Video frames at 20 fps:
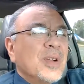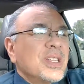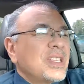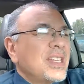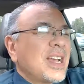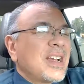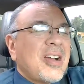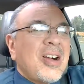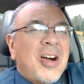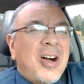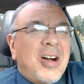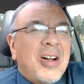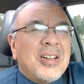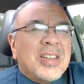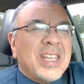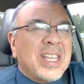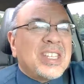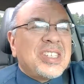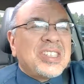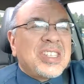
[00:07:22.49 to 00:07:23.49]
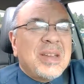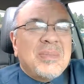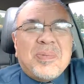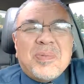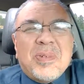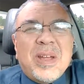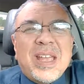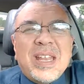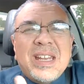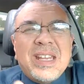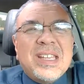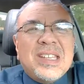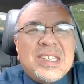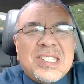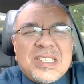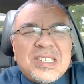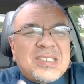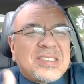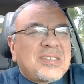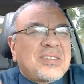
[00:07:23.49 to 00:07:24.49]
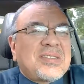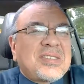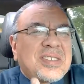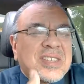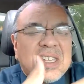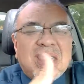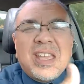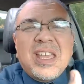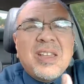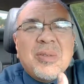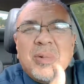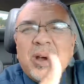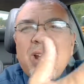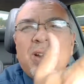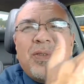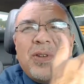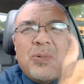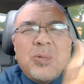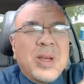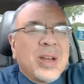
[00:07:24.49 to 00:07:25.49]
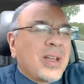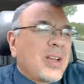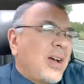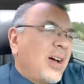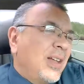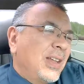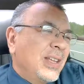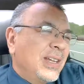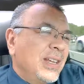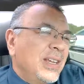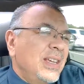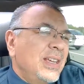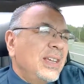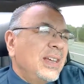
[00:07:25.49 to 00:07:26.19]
What's that called? Extemporaneous singing, whatever you want to call it.